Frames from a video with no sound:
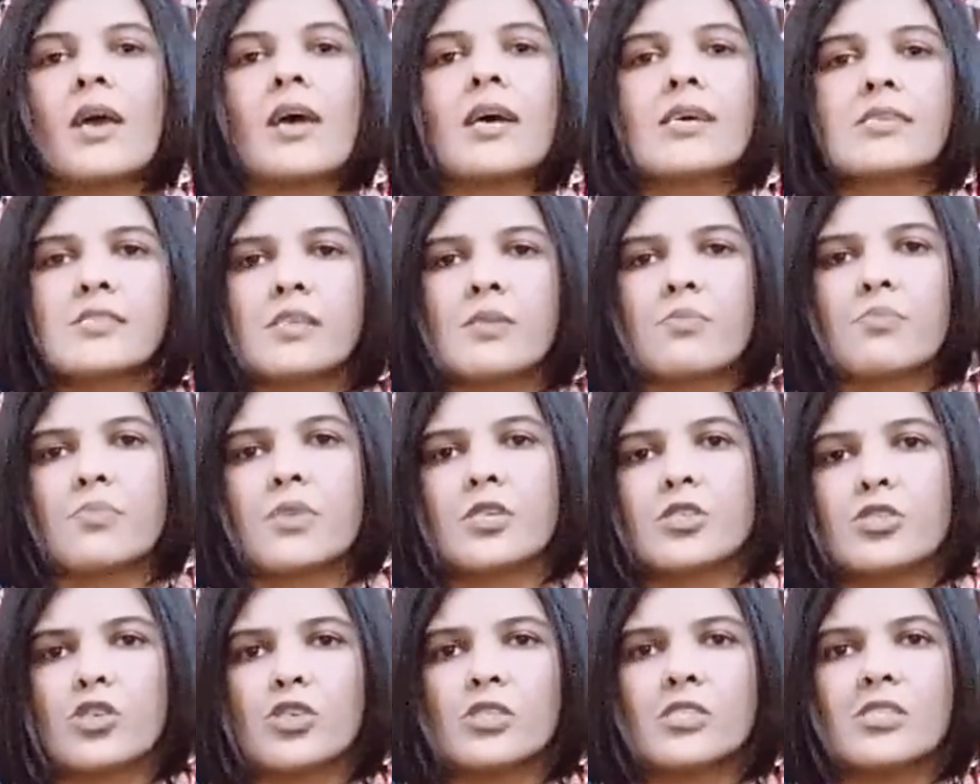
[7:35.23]
and
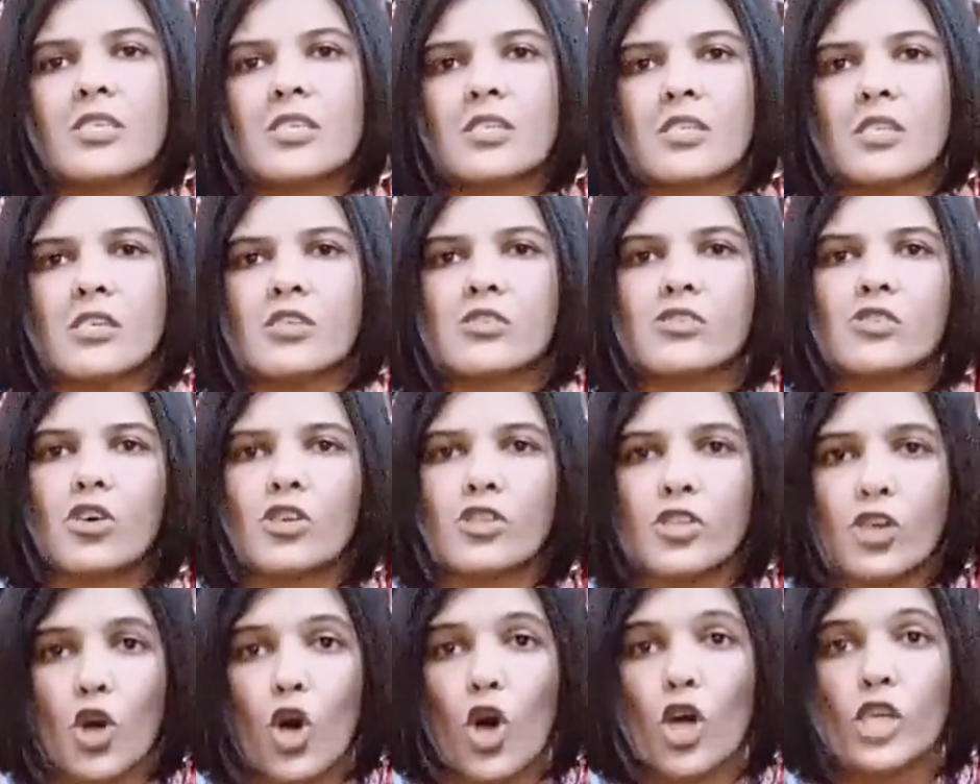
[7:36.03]
submit your details
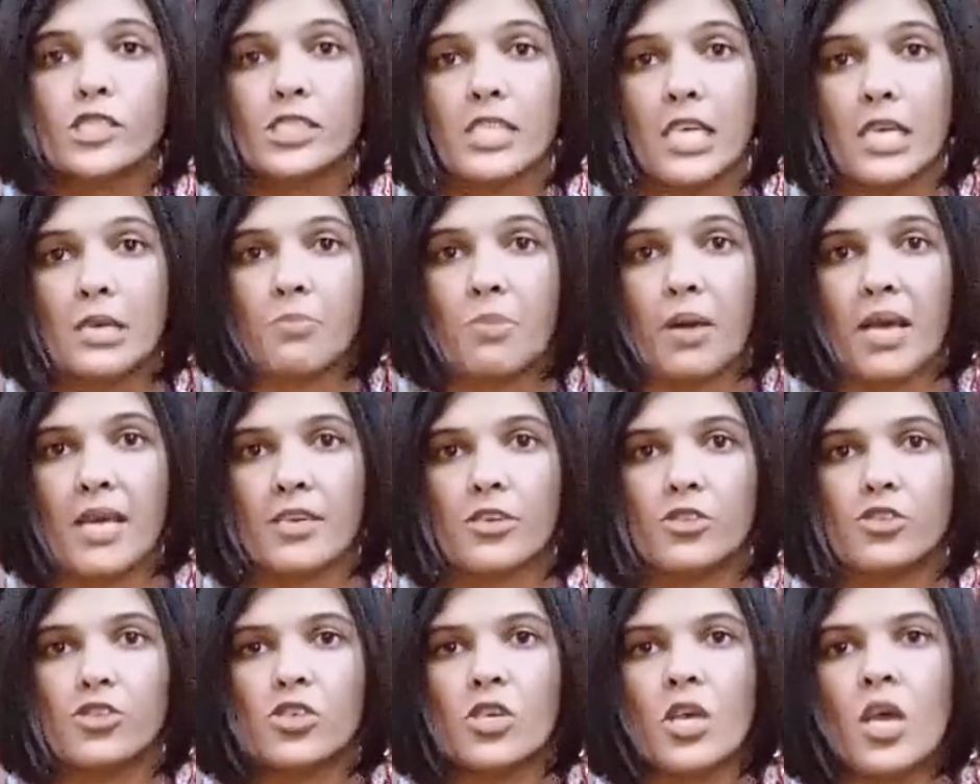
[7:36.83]
on the contact
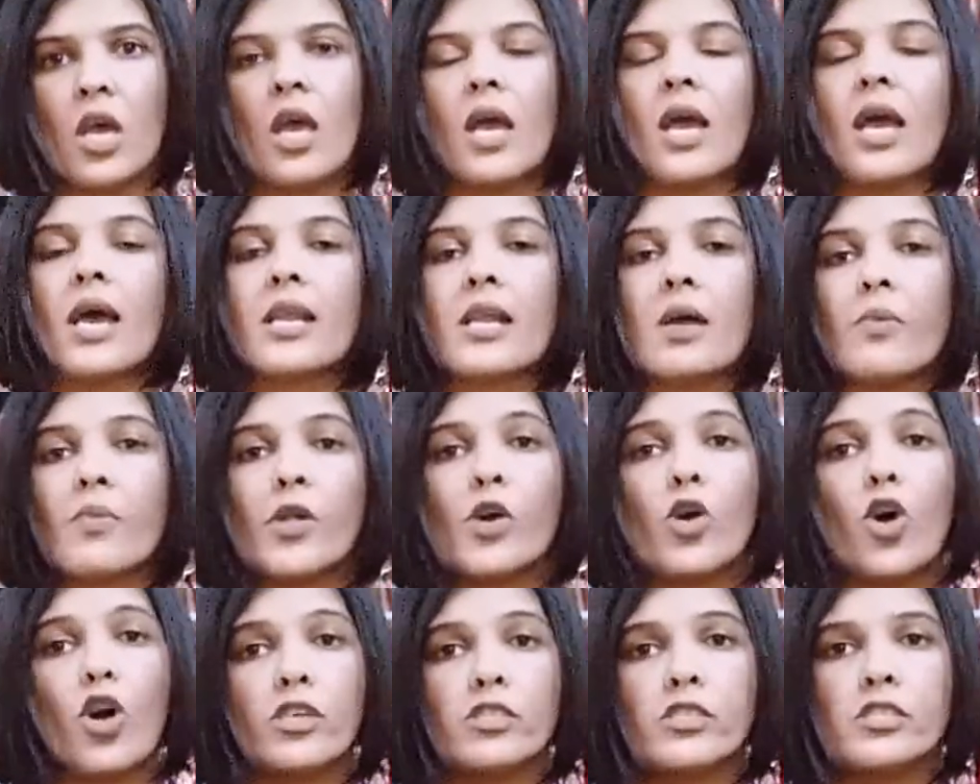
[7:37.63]
page, and I
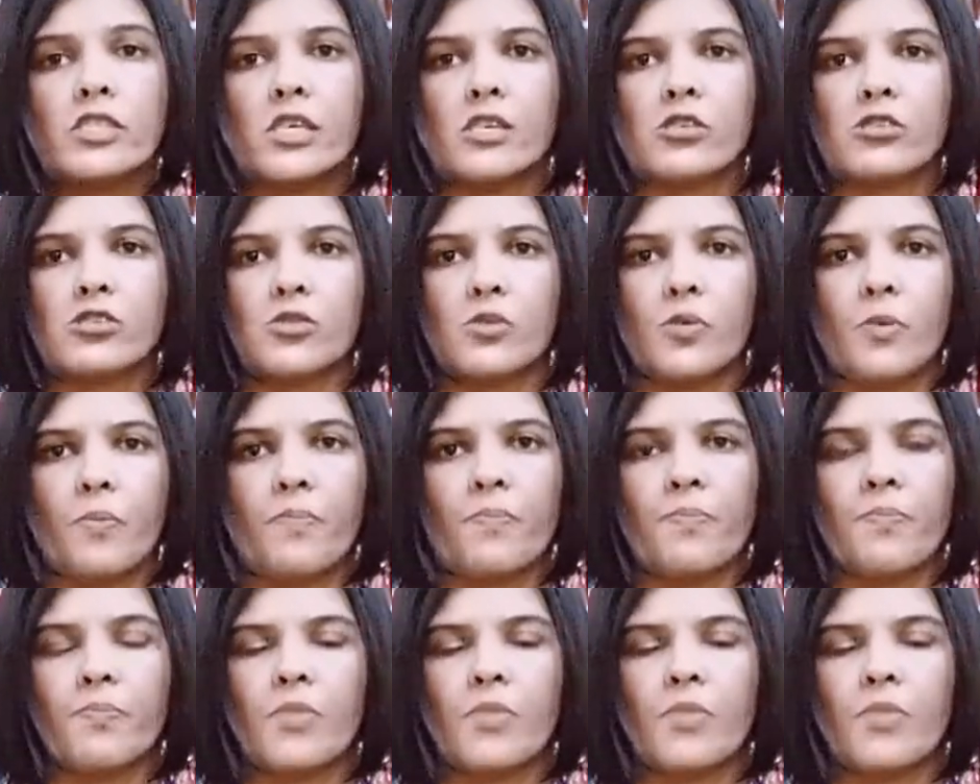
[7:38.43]
will contact you.